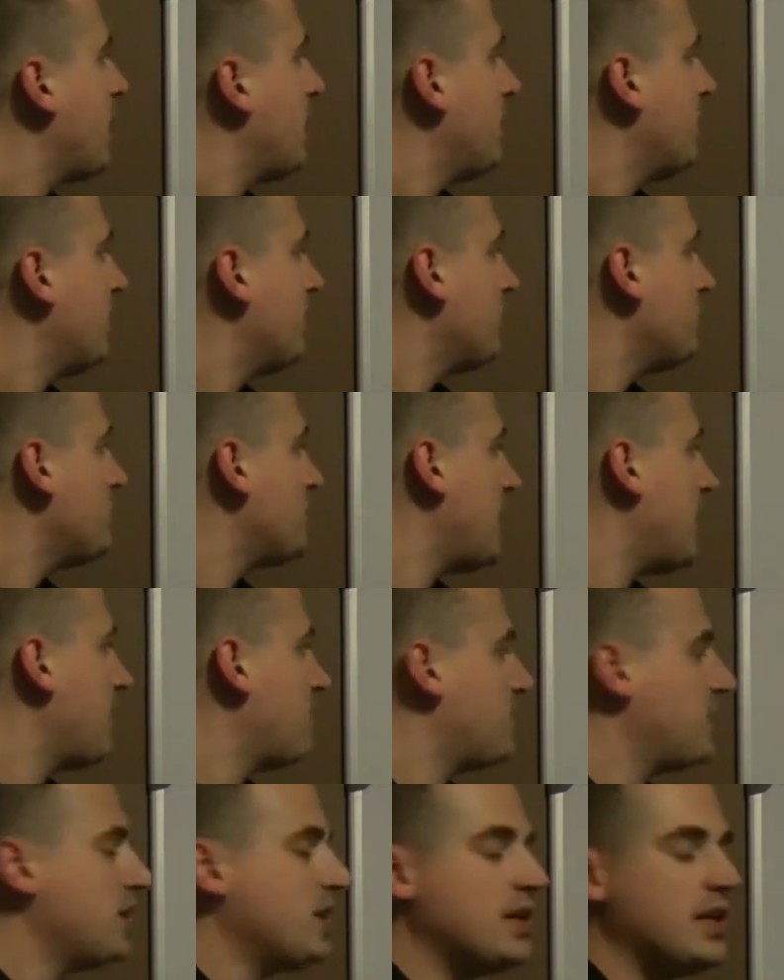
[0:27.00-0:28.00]
The first
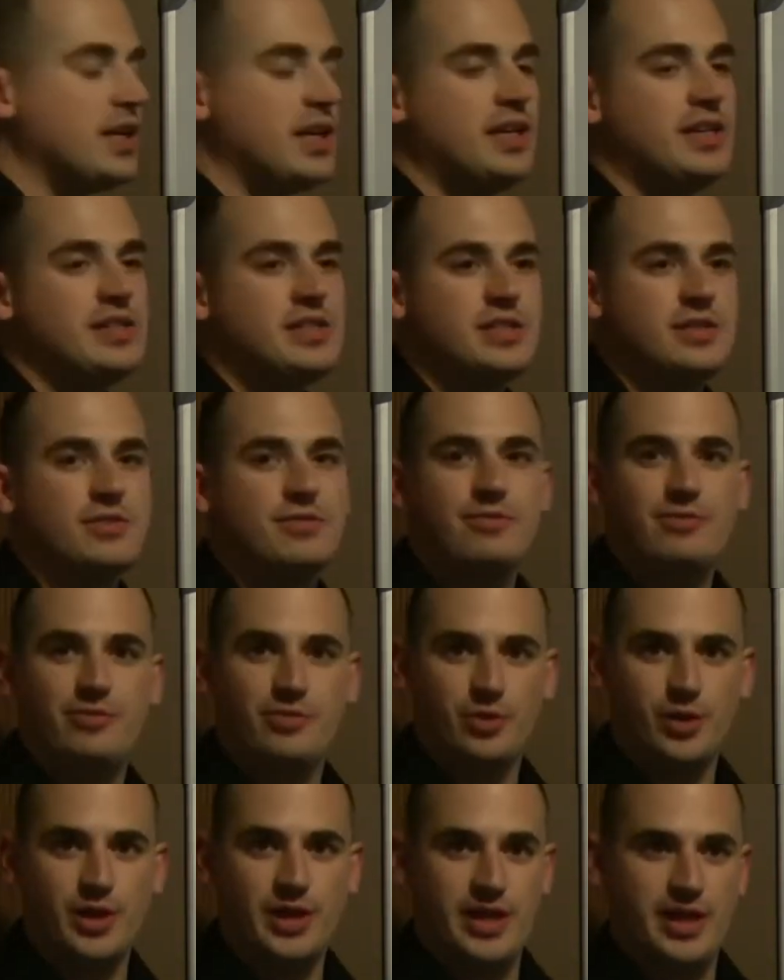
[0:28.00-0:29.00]
option is
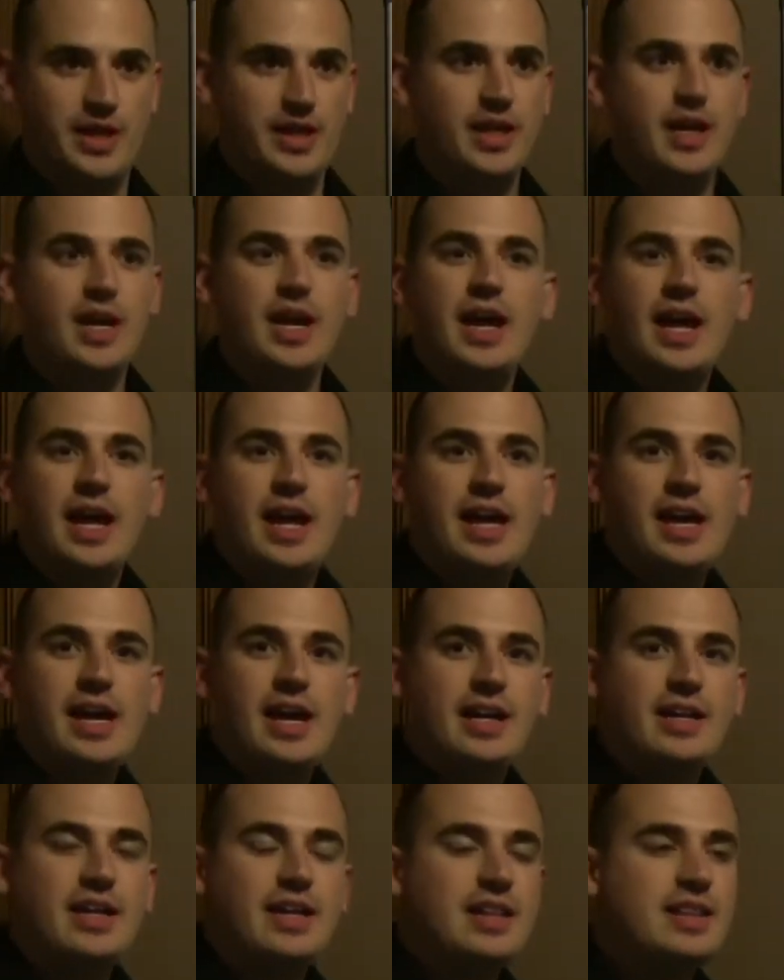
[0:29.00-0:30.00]
free,
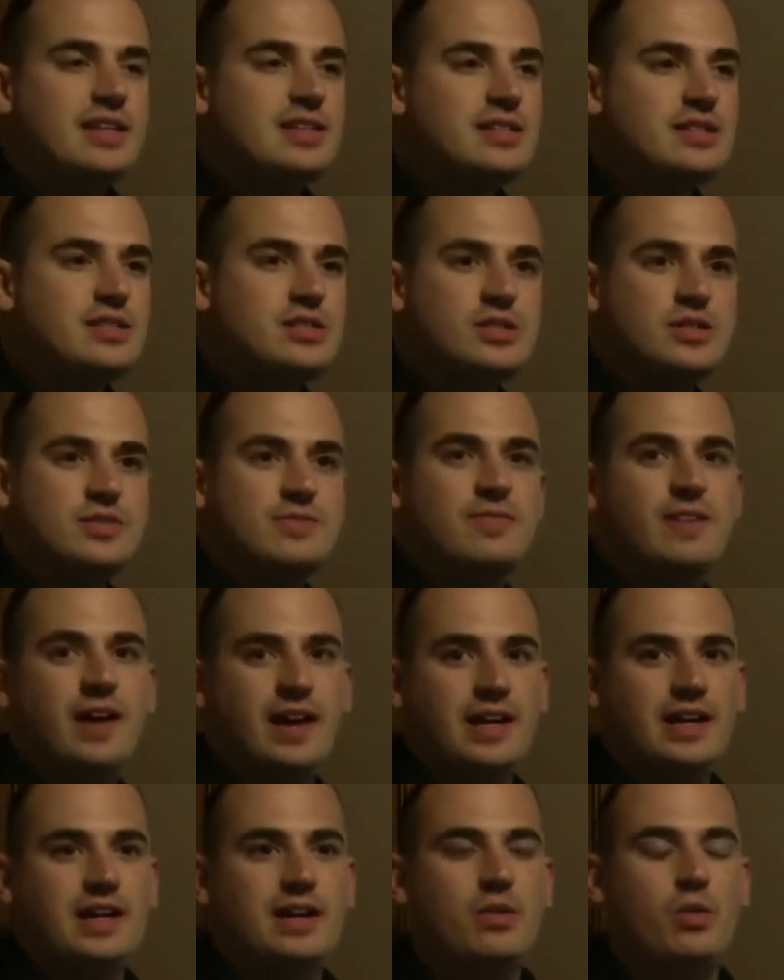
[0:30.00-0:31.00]
and this is just
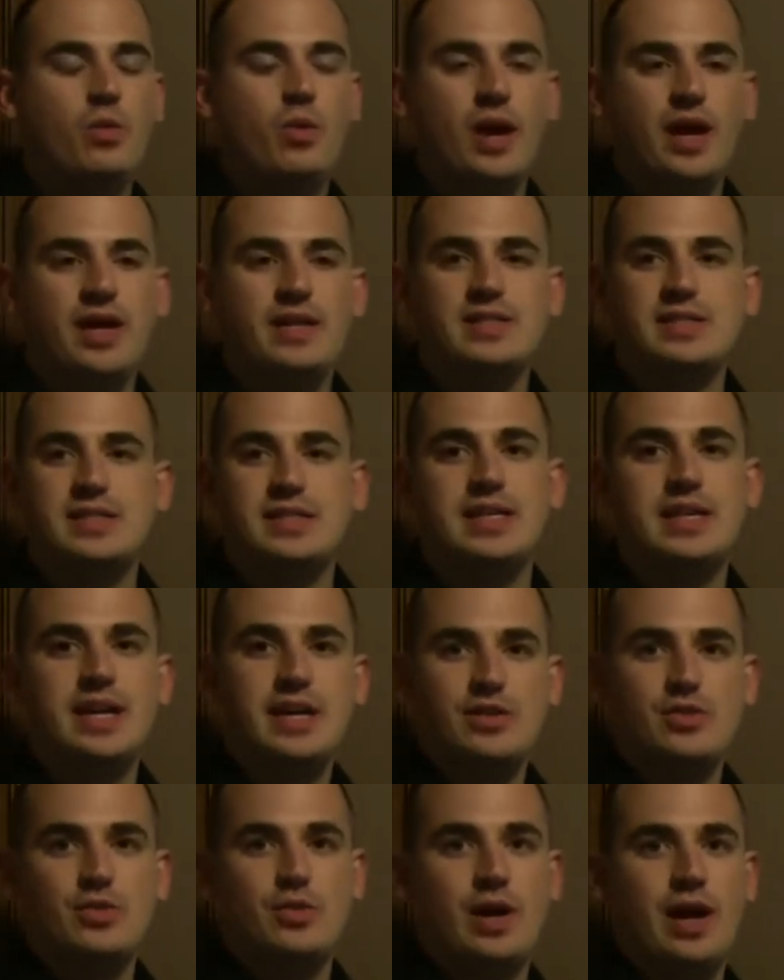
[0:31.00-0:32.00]
finding ways to
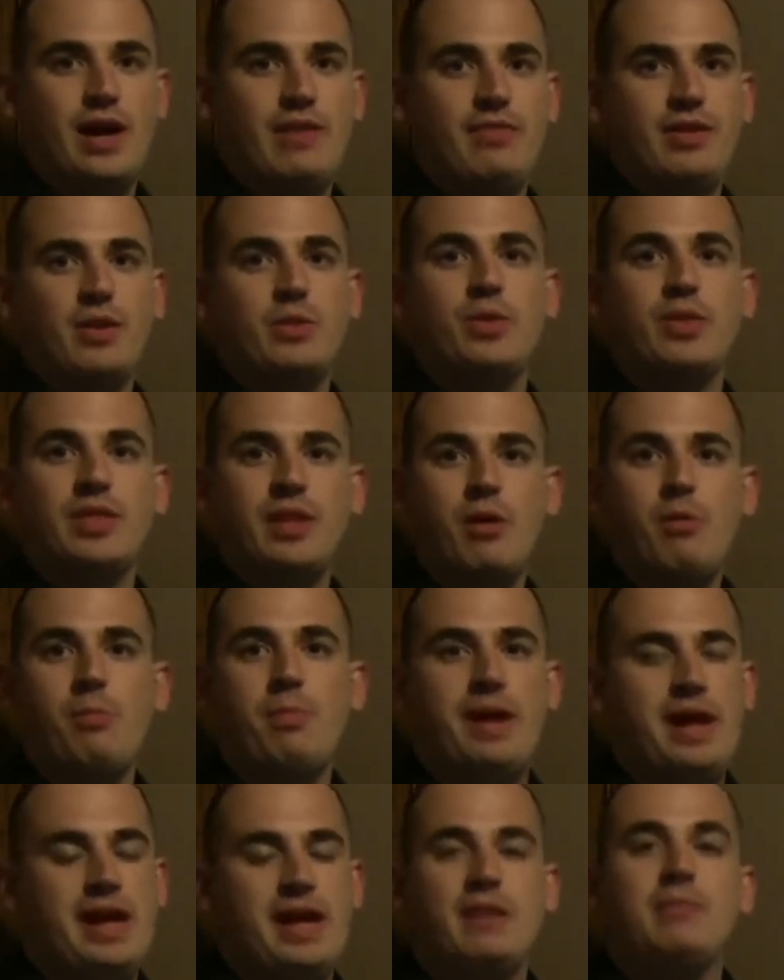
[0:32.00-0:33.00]
get traffic without
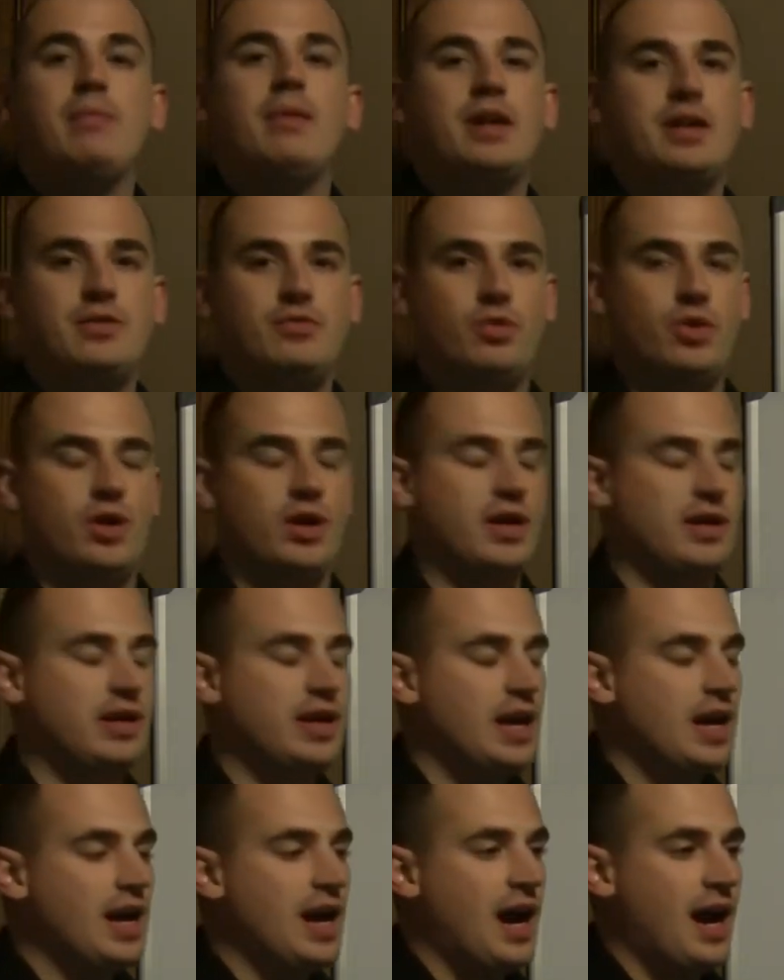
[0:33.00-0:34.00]
paying money for it.
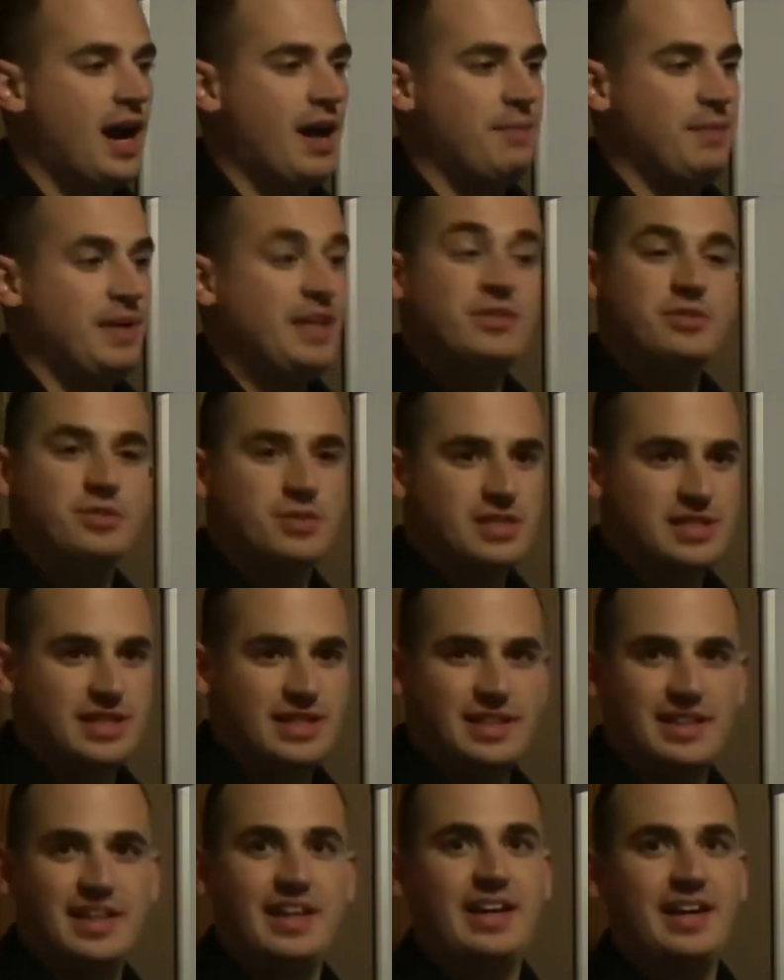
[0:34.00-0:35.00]

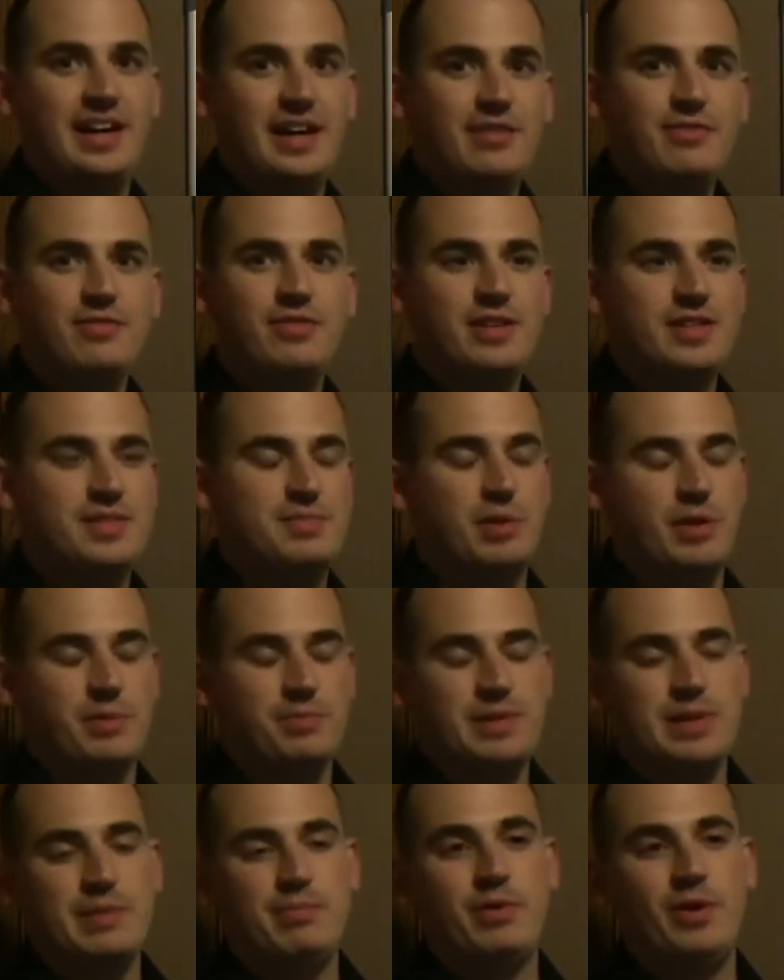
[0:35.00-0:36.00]
Interestingly enough, some
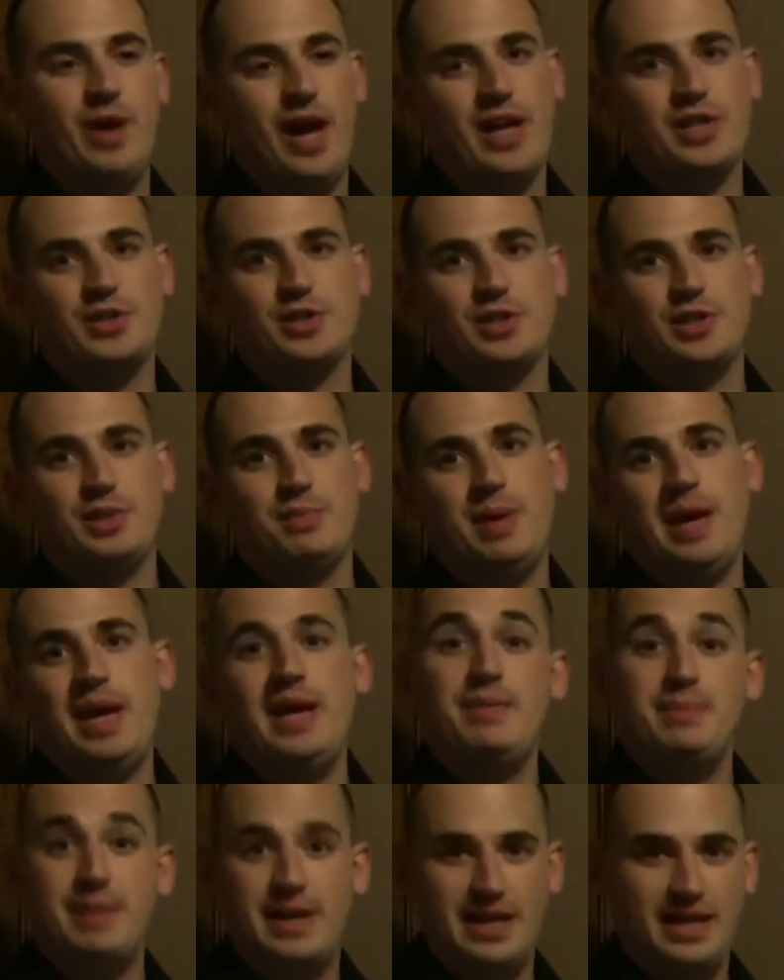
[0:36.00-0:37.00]
people actually
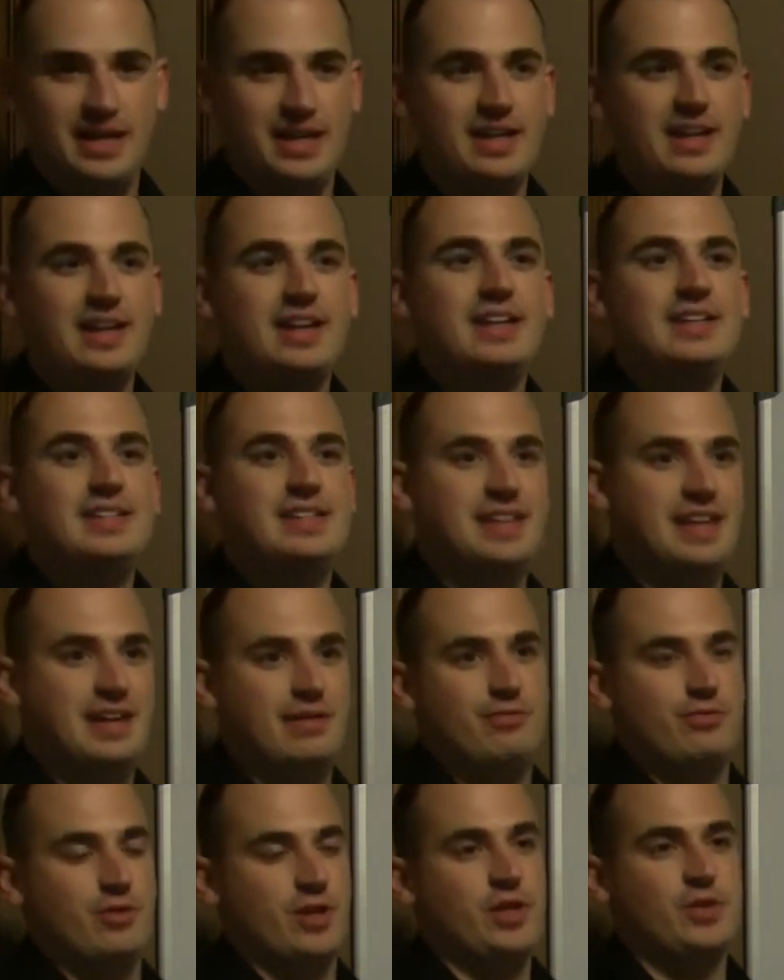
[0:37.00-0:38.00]
pay money to
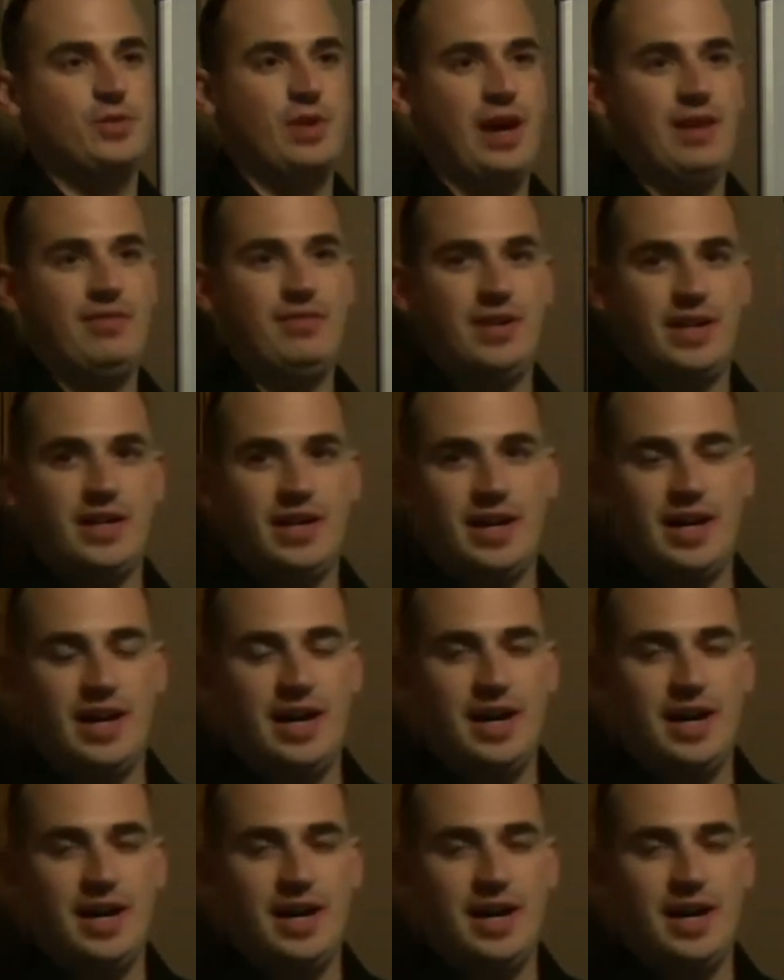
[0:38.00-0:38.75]
get free traffic.